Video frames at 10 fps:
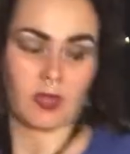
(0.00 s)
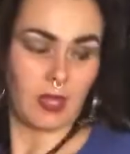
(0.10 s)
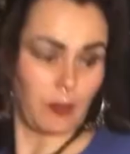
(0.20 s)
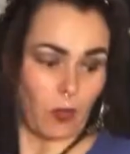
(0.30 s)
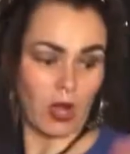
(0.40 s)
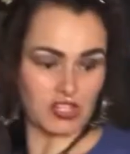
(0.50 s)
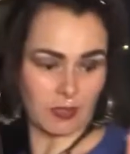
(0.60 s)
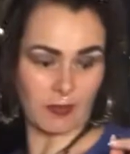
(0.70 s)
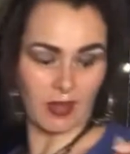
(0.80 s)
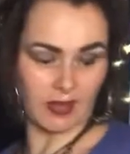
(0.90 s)
Keep watching
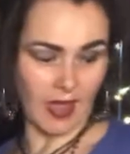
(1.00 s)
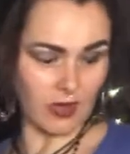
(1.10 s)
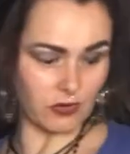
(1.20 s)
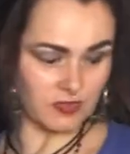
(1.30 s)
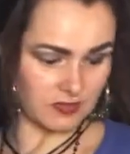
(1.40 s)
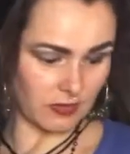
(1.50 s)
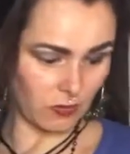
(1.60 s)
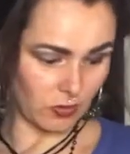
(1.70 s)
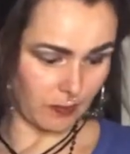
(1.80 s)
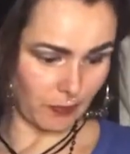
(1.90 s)
my candles so I don't
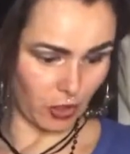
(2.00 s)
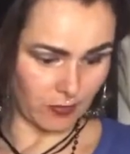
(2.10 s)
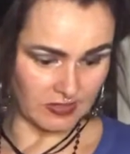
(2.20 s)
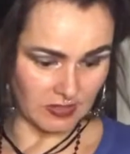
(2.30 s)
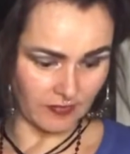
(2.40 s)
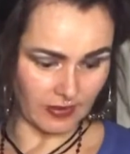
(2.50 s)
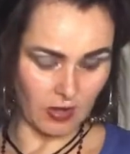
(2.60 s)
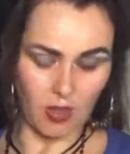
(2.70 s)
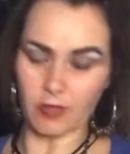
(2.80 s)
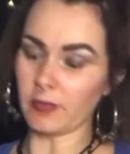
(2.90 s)
want to burn myself again
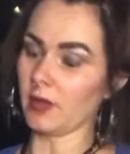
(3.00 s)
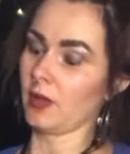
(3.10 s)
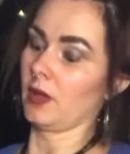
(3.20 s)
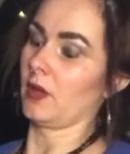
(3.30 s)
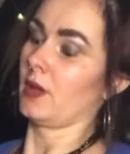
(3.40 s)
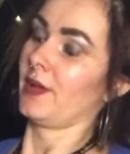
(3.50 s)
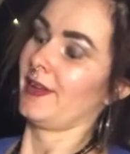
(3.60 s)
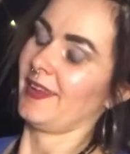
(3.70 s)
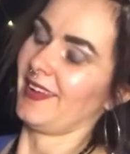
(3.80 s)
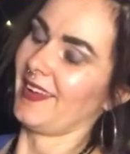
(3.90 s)
on
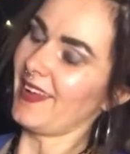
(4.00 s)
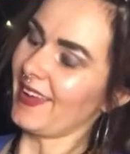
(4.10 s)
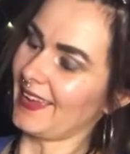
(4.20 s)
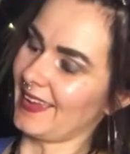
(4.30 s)
them.